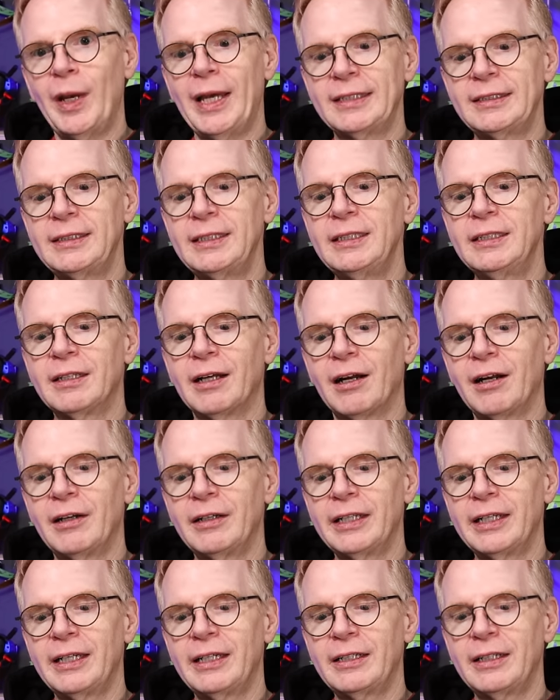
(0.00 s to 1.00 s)
SD
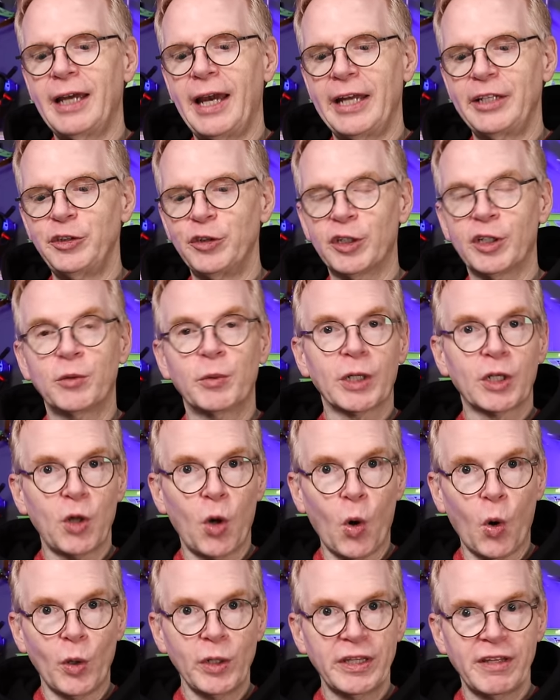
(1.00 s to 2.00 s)
card in and you can
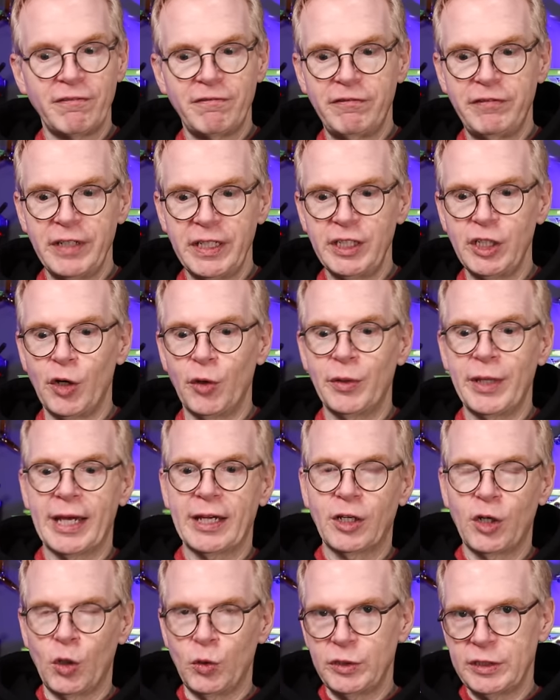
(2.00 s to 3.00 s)
record the video
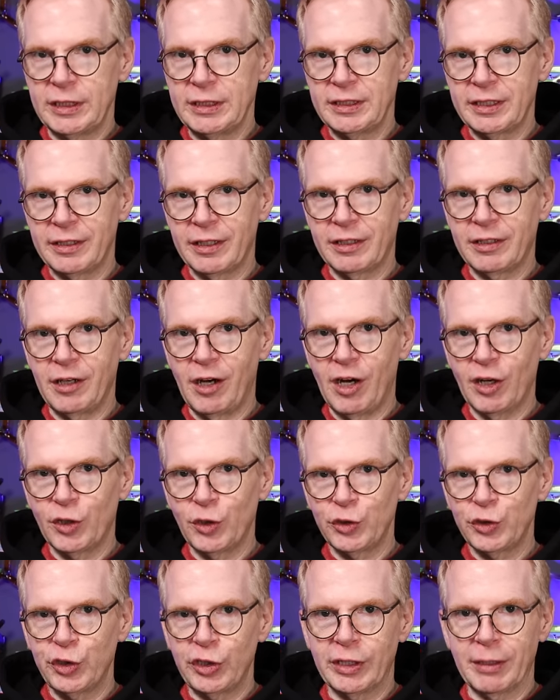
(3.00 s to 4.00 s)
that goes into the
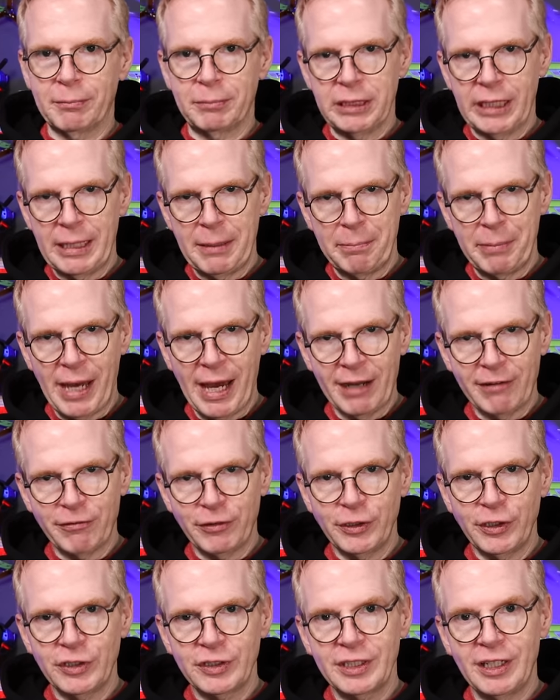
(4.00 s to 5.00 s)
goggle so you can play it back
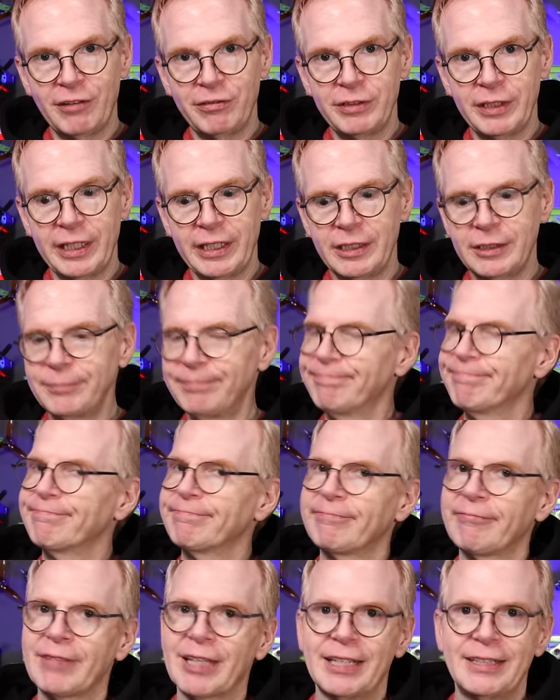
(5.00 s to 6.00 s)
for yourself later.
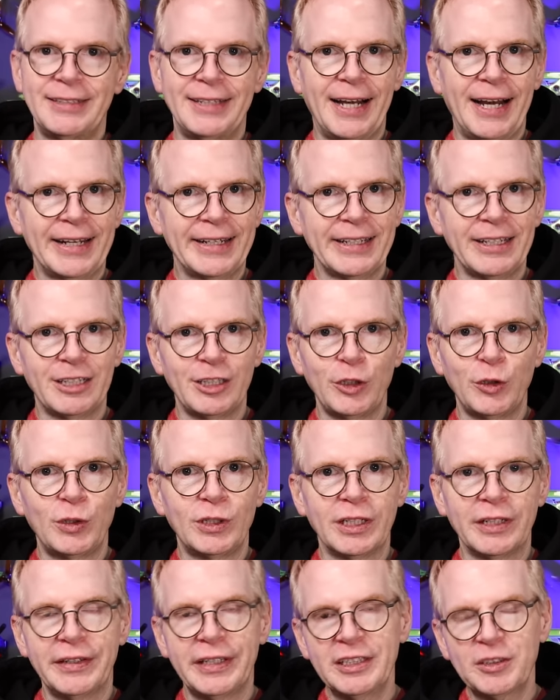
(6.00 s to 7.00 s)
Not
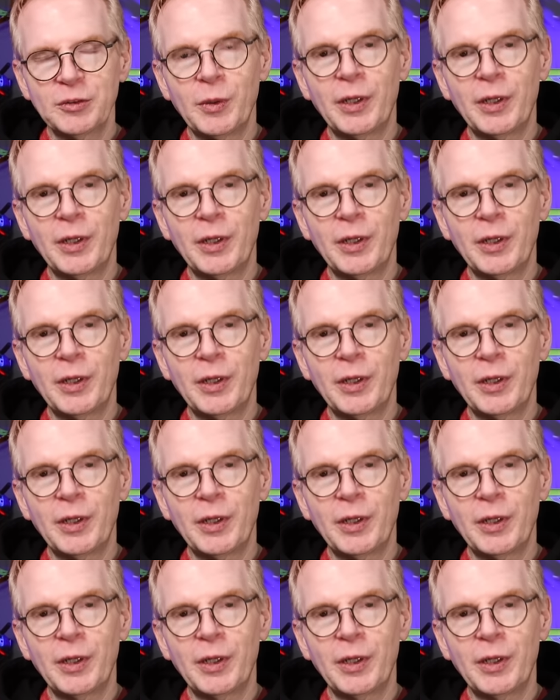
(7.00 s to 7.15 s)
included on this